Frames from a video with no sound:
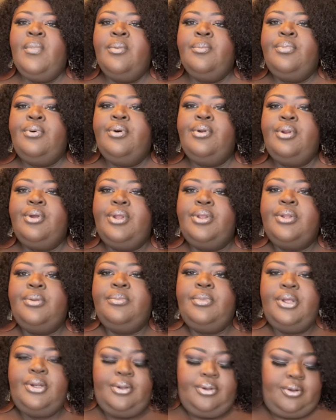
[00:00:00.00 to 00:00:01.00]
put it in the
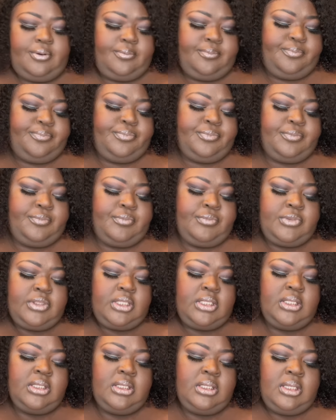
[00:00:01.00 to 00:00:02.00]
middle.
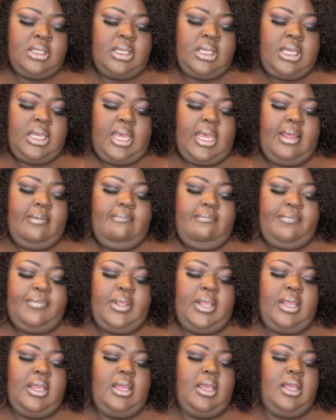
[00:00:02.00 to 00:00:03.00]
And
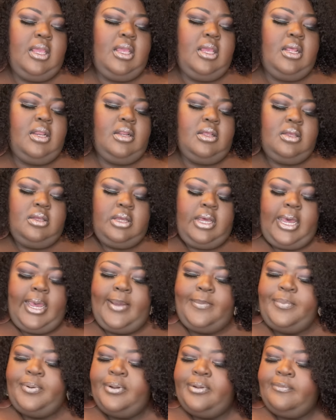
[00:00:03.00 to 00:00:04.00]
then I
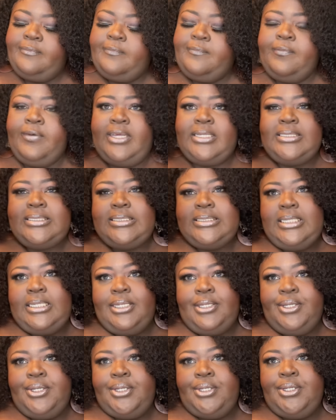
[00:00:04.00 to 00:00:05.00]
put
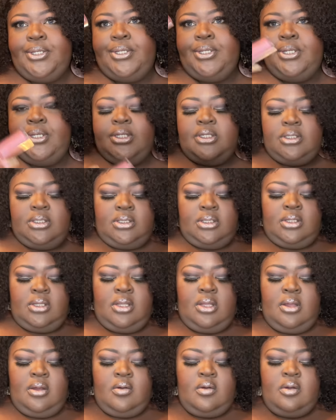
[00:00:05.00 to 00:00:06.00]
Fussy
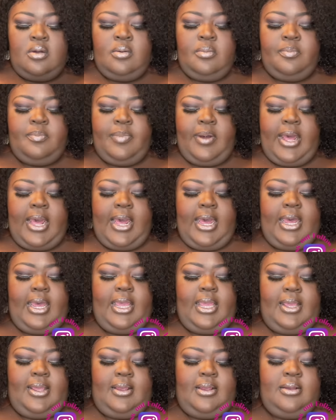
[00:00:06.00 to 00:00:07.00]

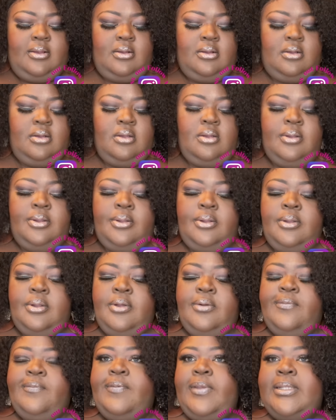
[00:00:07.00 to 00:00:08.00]
by
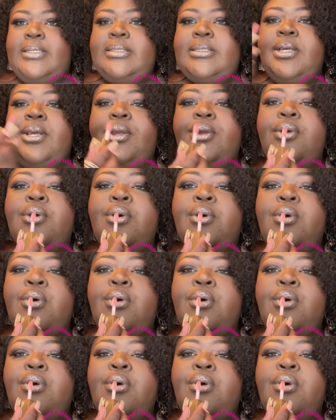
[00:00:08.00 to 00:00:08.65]
Fenty